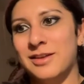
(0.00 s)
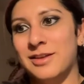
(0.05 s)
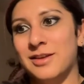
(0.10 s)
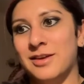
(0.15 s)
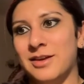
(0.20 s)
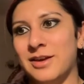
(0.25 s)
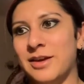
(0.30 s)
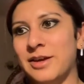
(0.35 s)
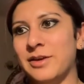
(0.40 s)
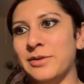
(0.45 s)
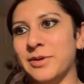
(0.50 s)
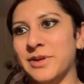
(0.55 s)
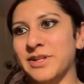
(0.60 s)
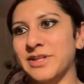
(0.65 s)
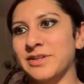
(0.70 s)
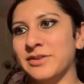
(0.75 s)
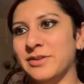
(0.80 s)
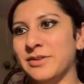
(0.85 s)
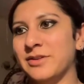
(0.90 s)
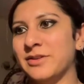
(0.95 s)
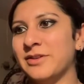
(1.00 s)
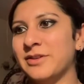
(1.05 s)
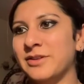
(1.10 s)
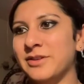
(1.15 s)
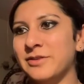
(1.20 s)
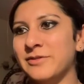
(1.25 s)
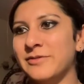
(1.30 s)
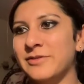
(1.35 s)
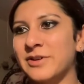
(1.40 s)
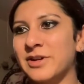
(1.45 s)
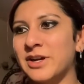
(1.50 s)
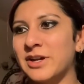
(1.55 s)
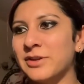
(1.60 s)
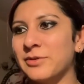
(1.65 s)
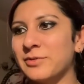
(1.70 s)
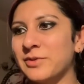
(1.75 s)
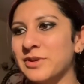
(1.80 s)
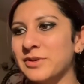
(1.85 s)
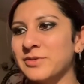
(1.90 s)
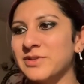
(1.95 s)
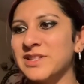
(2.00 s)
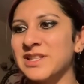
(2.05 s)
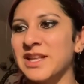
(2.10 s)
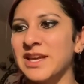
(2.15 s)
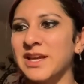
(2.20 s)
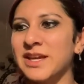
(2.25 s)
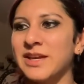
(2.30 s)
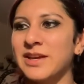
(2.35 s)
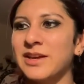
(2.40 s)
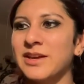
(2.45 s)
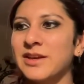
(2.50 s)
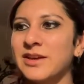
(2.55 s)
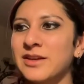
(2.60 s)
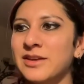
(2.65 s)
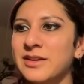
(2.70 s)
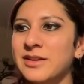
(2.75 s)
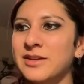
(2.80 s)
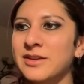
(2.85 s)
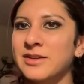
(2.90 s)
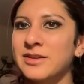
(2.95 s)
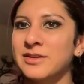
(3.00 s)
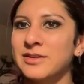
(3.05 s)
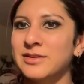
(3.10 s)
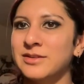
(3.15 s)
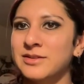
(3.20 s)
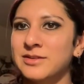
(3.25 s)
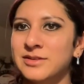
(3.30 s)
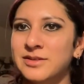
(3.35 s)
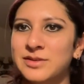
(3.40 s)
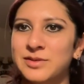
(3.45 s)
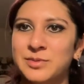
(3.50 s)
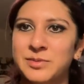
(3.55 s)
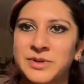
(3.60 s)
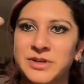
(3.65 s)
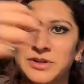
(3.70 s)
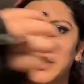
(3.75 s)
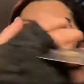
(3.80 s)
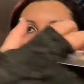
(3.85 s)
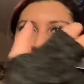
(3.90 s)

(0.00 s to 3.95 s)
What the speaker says: Hey, Rachel, you've forgotten what it was like to wear